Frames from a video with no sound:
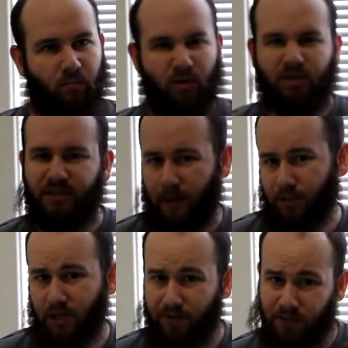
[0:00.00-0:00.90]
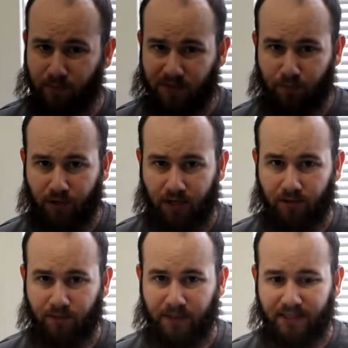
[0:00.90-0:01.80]
perception of this
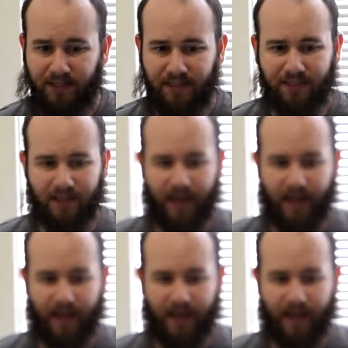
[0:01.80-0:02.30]
particular species,